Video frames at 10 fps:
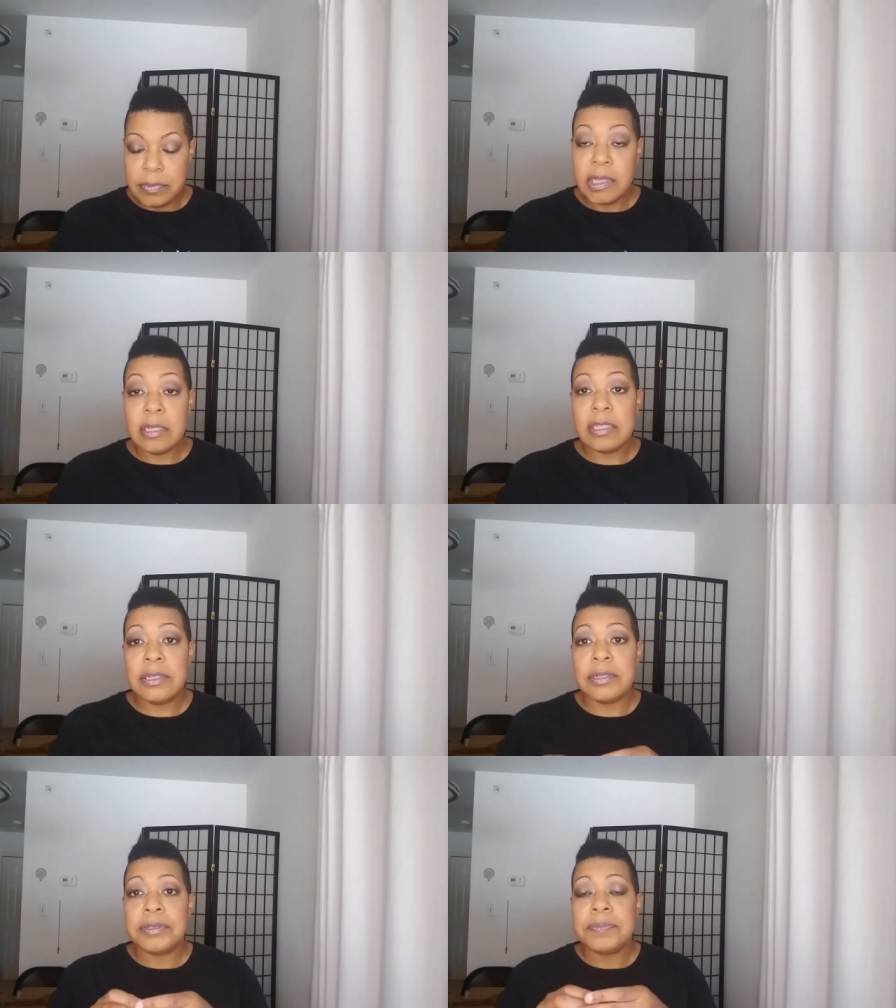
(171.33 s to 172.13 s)

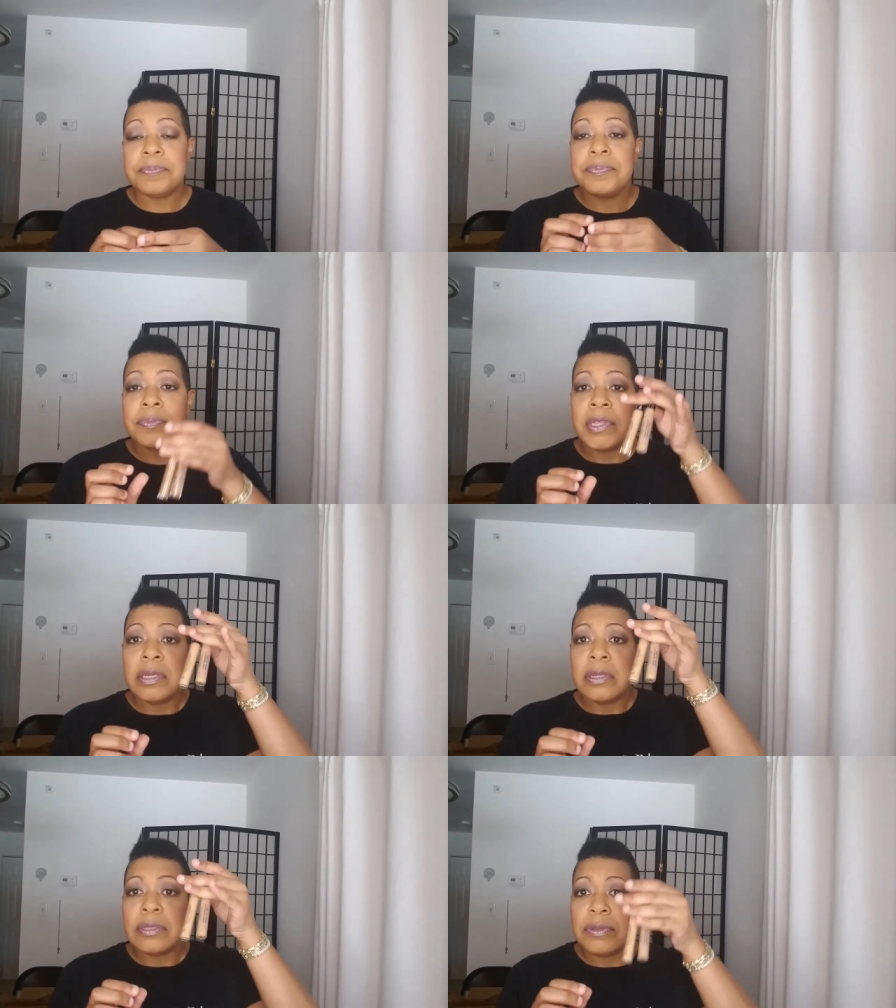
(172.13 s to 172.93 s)
Concealer.
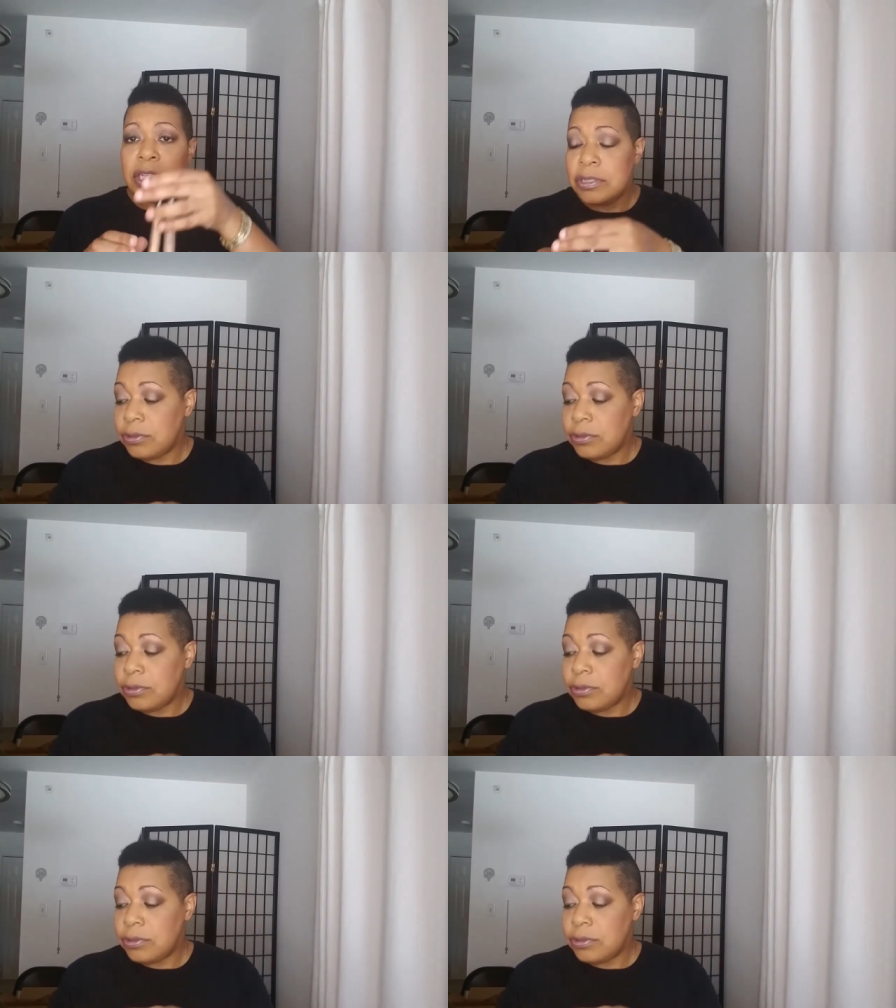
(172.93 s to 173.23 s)
So these